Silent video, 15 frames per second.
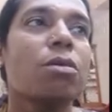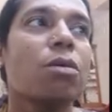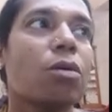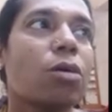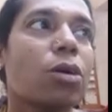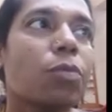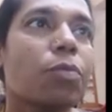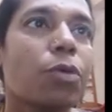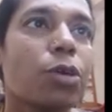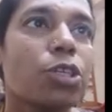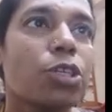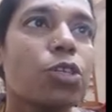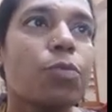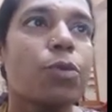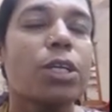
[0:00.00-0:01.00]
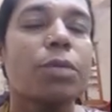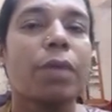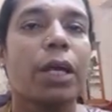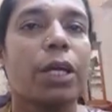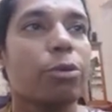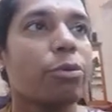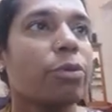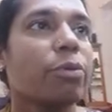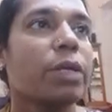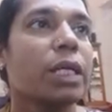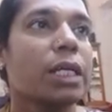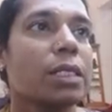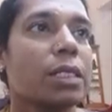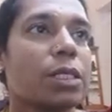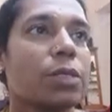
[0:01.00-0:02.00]
or point-to-point microwave
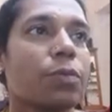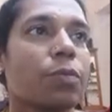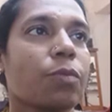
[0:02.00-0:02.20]
links,